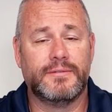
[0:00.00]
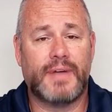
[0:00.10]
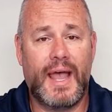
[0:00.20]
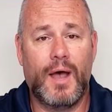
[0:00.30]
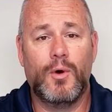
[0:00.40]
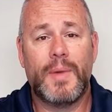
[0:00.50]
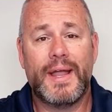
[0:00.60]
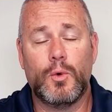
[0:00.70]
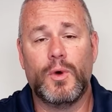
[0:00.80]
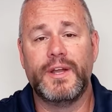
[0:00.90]
how am I
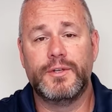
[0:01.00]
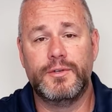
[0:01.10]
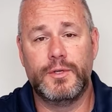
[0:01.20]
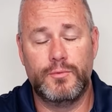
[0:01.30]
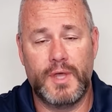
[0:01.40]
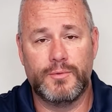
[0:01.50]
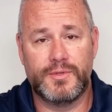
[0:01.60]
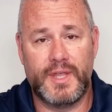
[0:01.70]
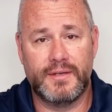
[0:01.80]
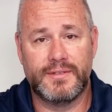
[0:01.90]
going to do those
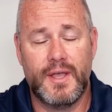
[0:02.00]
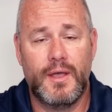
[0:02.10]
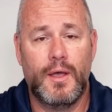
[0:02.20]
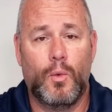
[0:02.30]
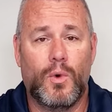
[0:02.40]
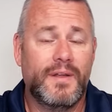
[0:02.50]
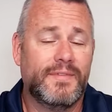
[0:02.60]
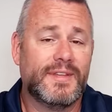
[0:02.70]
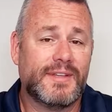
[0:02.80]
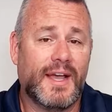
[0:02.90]
things? One of
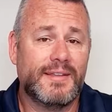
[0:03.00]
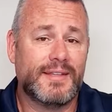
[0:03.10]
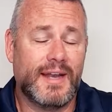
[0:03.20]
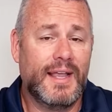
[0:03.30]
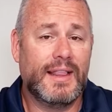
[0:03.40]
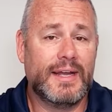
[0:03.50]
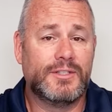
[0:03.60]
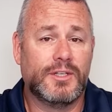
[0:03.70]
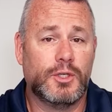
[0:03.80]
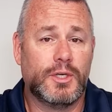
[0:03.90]
the sides that I like
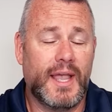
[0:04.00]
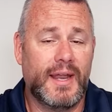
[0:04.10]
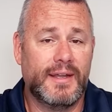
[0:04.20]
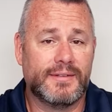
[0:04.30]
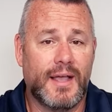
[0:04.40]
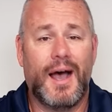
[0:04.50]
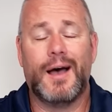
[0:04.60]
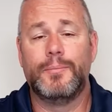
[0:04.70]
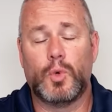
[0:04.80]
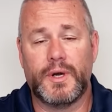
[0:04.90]
to look at is
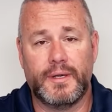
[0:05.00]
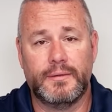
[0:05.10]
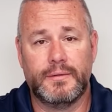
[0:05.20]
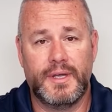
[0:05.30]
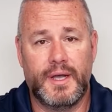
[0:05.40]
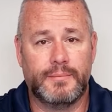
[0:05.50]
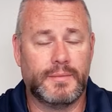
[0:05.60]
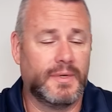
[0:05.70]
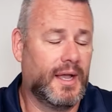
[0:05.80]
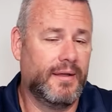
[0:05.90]
onboarding.
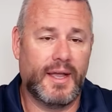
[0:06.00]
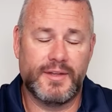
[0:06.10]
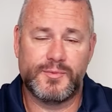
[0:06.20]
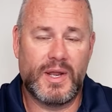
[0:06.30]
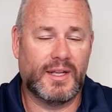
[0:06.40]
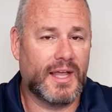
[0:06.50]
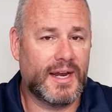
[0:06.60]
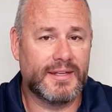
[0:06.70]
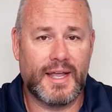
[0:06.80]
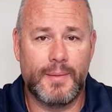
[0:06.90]
I spent a lot
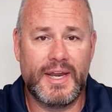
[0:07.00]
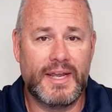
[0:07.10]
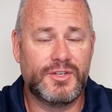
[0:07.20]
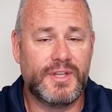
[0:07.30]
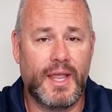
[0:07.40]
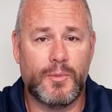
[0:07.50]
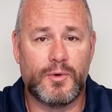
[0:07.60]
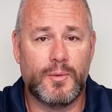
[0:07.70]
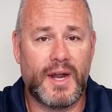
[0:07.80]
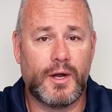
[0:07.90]
of time in HCM
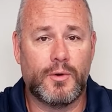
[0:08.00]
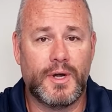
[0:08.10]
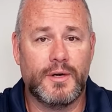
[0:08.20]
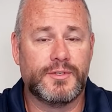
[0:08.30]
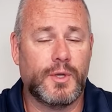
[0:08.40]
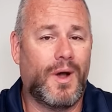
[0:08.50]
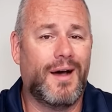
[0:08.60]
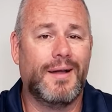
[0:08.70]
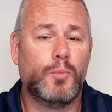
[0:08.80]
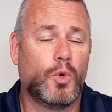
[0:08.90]
through my career, so
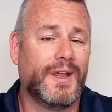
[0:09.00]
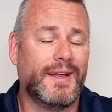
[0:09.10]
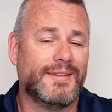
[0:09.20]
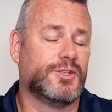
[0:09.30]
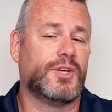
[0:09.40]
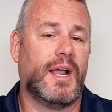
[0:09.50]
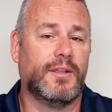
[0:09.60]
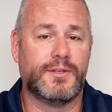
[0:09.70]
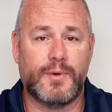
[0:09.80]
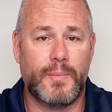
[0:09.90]
onboarding is a
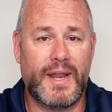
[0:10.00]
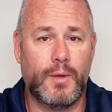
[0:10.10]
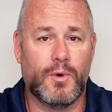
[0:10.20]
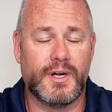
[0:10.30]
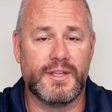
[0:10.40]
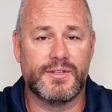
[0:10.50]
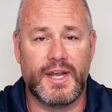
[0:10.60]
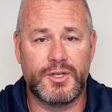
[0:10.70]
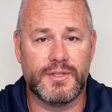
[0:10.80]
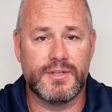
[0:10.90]
challenge for many
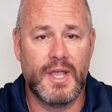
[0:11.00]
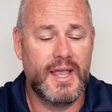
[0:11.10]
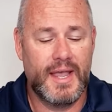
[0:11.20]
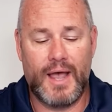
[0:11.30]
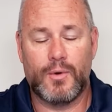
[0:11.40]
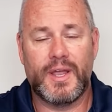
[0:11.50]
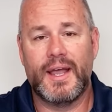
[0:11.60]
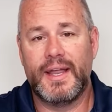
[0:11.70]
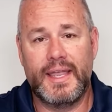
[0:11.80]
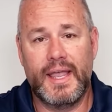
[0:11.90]
organizations. How can
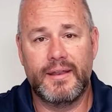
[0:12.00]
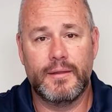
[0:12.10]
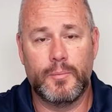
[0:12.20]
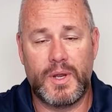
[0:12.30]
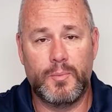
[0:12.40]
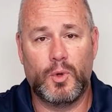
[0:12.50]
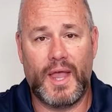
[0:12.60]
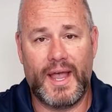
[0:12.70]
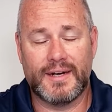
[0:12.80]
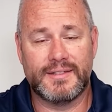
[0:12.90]
I get the people
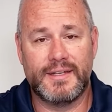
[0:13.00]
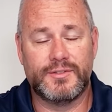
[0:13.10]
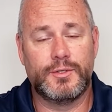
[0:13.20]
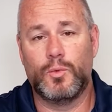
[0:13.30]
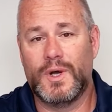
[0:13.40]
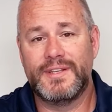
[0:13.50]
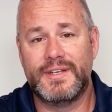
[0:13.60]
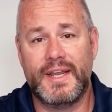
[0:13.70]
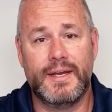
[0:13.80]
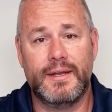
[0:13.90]
access to what's
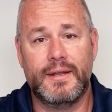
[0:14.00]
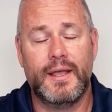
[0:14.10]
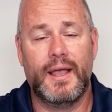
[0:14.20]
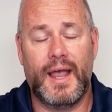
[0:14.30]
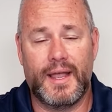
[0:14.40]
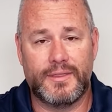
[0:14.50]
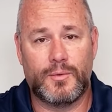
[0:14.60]
needed at the